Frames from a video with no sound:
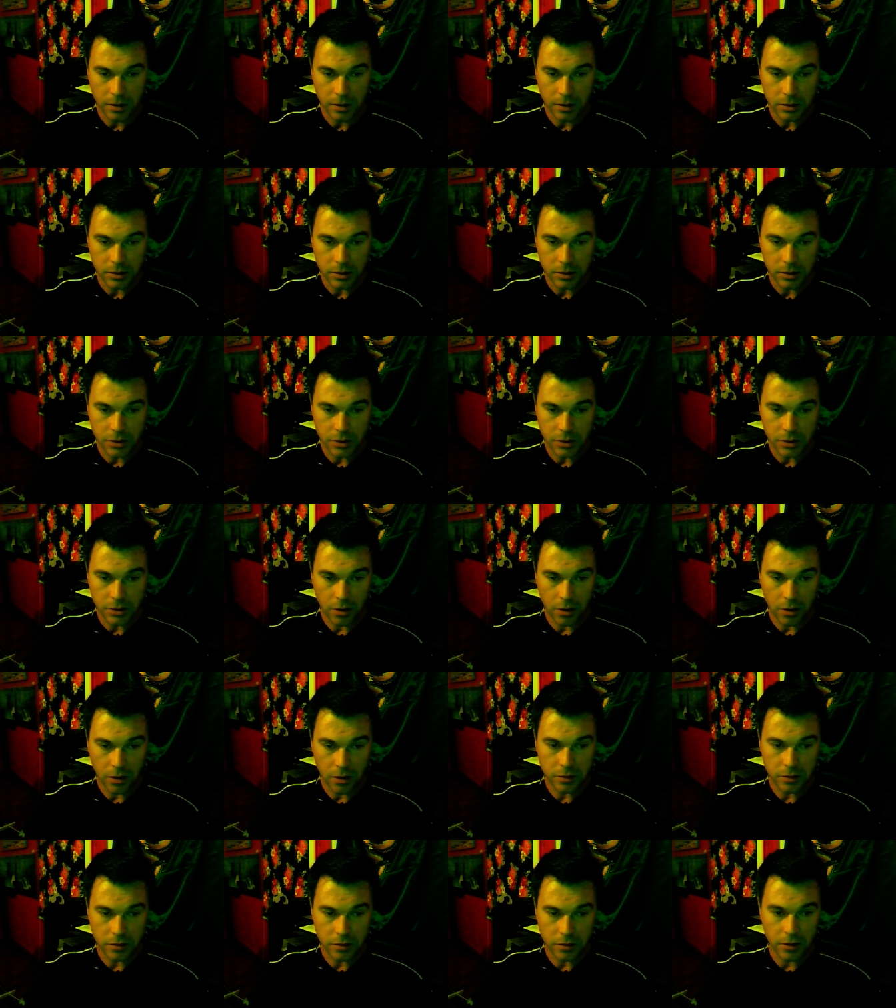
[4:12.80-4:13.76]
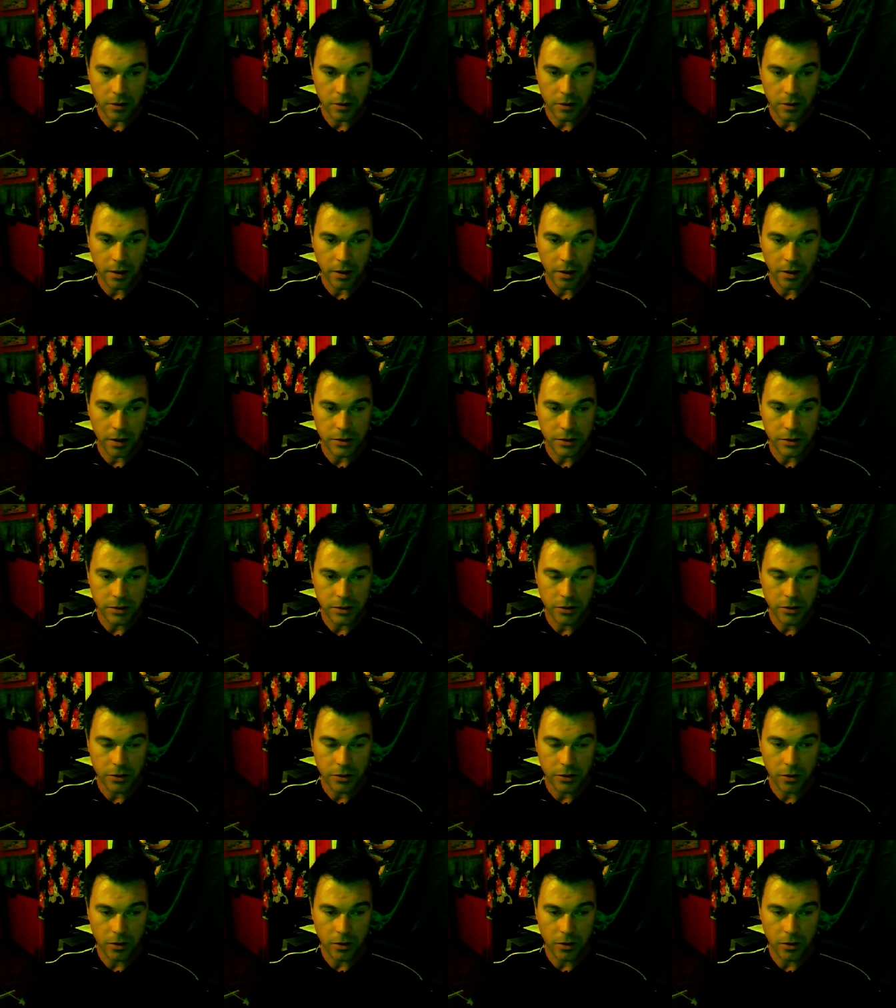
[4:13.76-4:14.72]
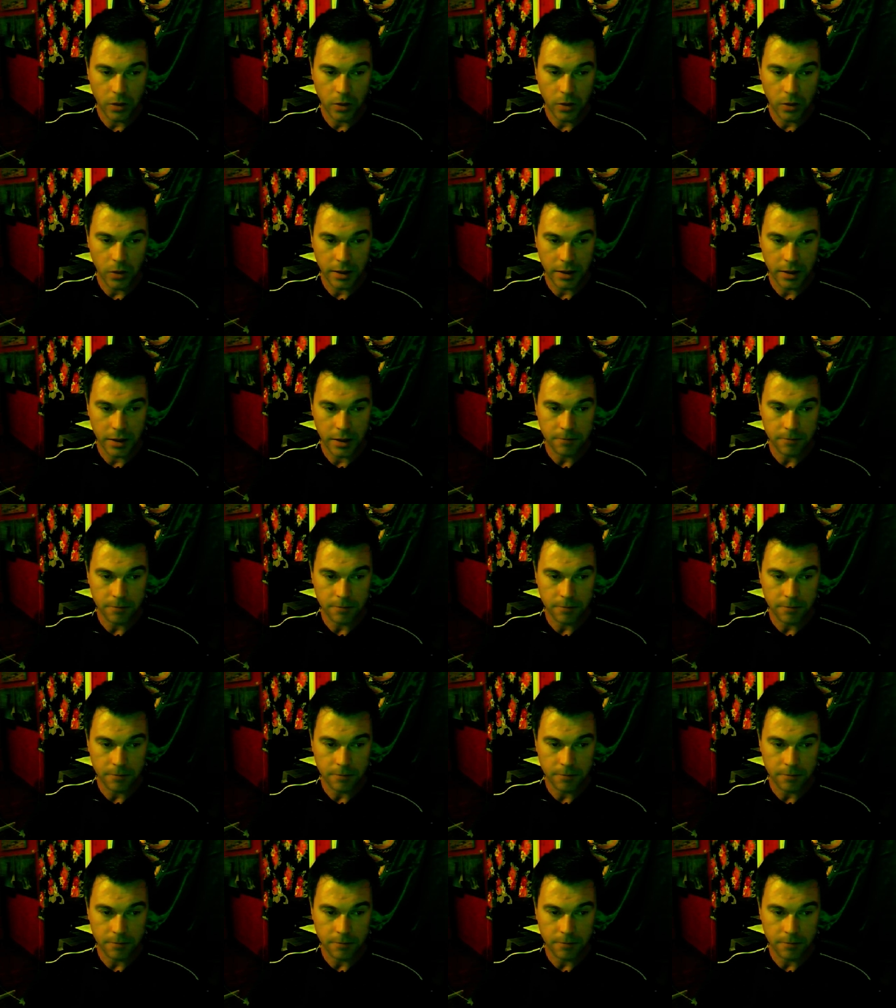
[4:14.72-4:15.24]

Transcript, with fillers: Child of the light, turn not away.